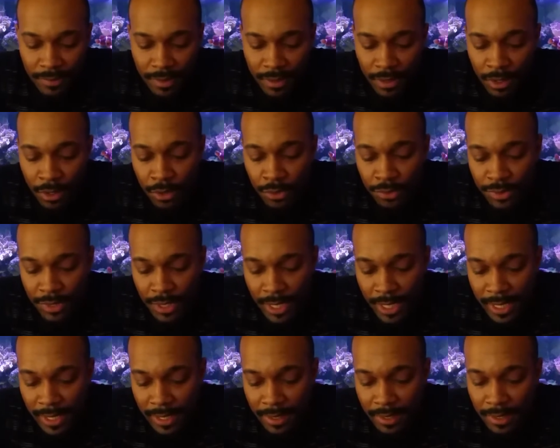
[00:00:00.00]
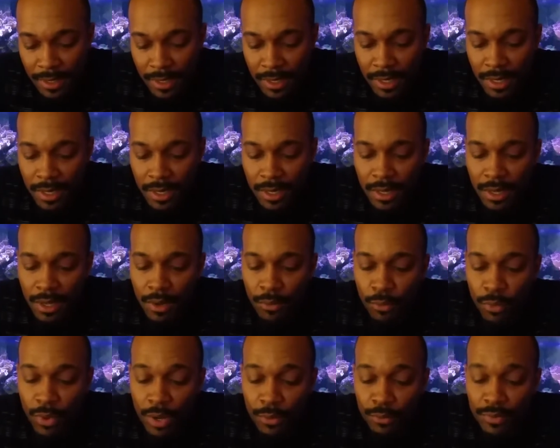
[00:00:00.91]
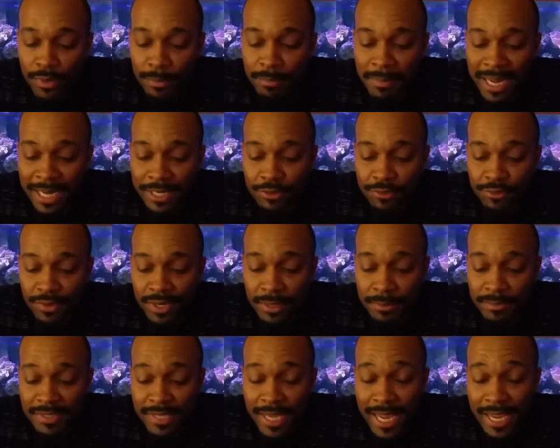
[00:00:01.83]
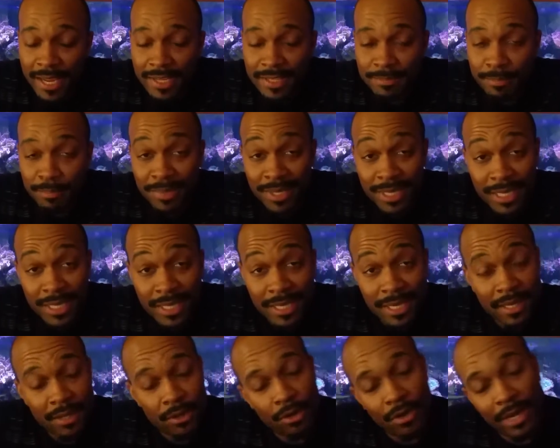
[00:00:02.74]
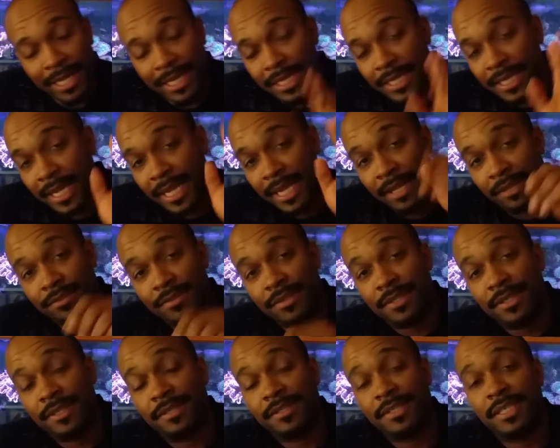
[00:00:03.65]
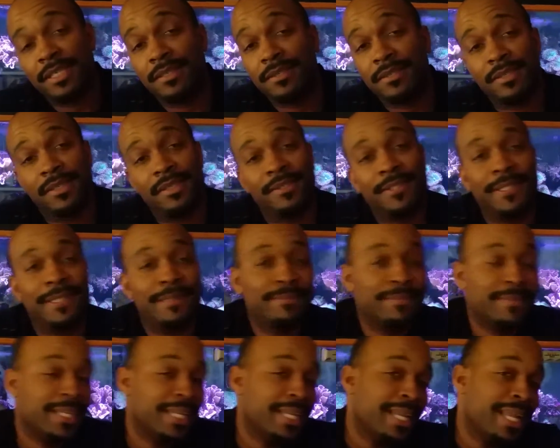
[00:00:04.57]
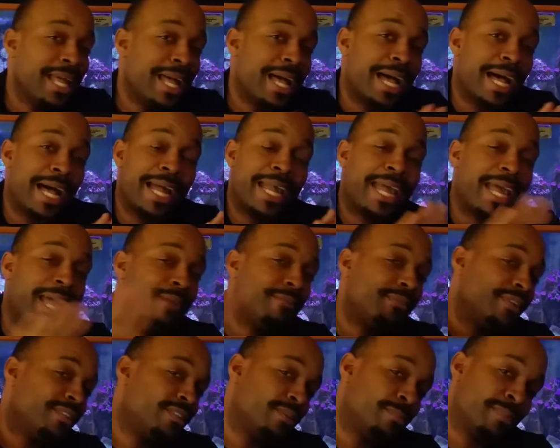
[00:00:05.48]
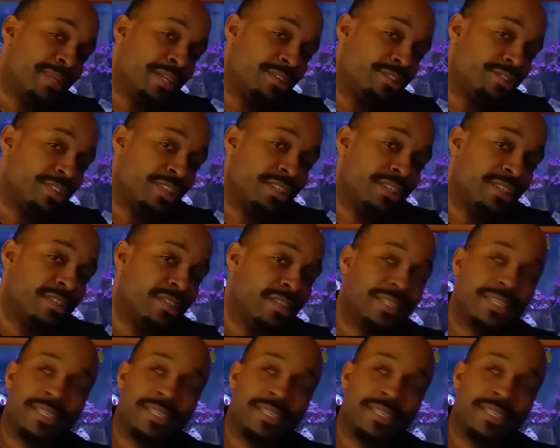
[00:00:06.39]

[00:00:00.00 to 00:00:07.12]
Okay, what would my dream tank be? Oh, I can answer this easy. I have it dimensioned,